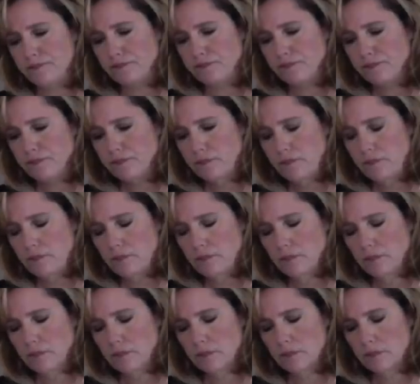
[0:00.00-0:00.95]

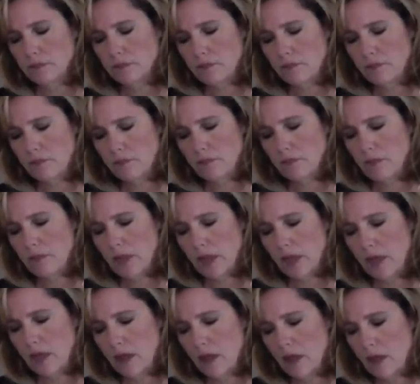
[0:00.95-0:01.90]

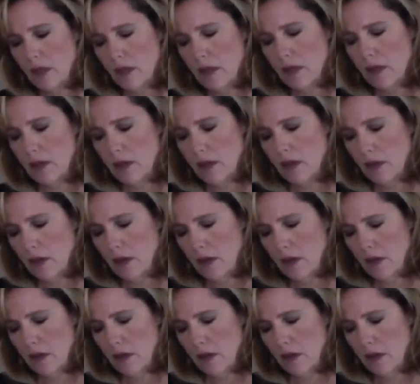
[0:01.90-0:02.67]
[no speech]